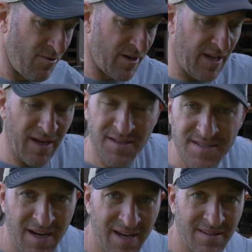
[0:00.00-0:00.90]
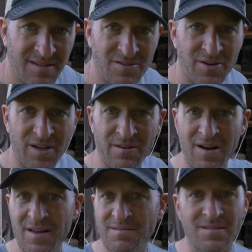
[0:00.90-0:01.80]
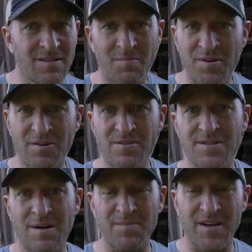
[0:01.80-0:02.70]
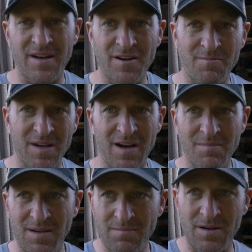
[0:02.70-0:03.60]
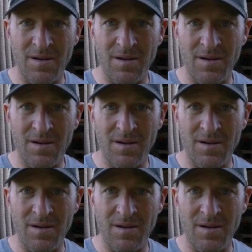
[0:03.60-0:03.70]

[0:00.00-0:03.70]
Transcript: working inside the trailer on the computer or something, I'd hear behind me,